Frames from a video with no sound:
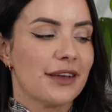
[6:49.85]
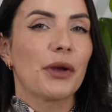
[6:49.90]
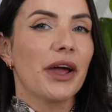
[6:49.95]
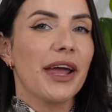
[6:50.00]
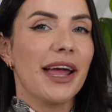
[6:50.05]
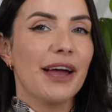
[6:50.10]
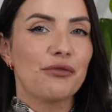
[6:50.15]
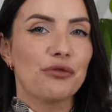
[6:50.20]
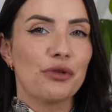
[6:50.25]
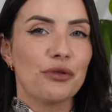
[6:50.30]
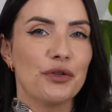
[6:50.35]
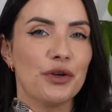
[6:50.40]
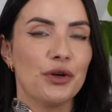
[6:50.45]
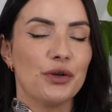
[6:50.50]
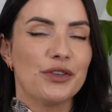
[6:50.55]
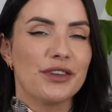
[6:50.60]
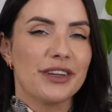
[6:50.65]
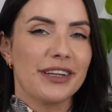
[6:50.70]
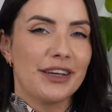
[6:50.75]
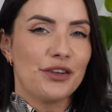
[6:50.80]
But I have
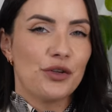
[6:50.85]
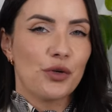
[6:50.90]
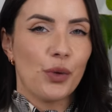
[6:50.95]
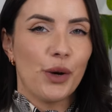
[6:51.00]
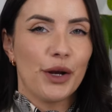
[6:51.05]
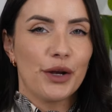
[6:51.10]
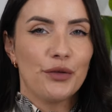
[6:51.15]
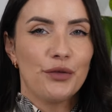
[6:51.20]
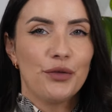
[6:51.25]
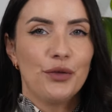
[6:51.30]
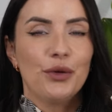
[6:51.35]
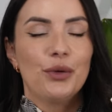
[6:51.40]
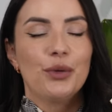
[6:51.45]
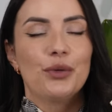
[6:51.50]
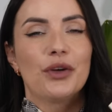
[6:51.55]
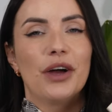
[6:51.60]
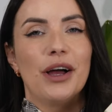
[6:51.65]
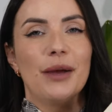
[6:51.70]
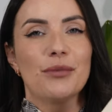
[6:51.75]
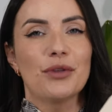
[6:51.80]
reviewed Celeste quite a few
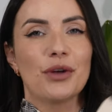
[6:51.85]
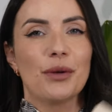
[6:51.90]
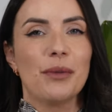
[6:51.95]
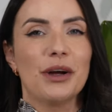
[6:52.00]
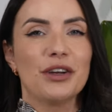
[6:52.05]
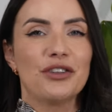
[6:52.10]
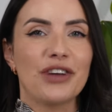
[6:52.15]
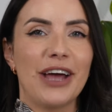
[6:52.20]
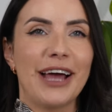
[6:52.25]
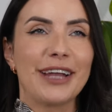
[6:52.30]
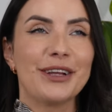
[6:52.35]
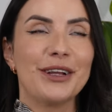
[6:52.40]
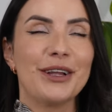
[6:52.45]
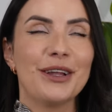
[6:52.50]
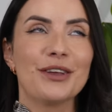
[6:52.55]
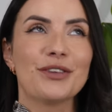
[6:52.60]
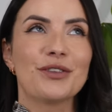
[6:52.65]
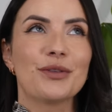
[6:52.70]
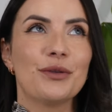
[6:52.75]
times on my channel.